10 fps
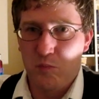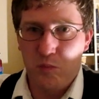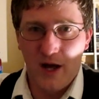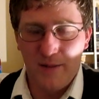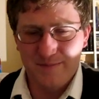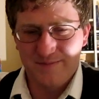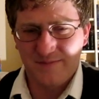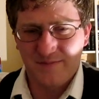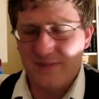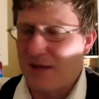But,
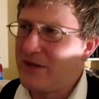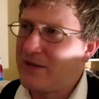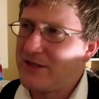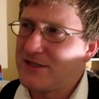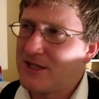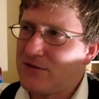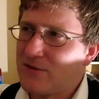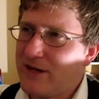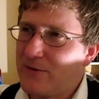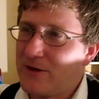epitomous? Is that the
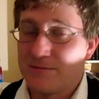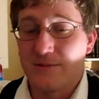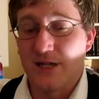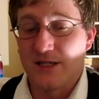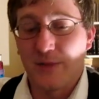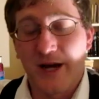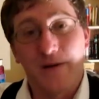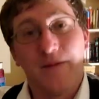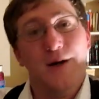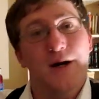right word? Doesn't matter.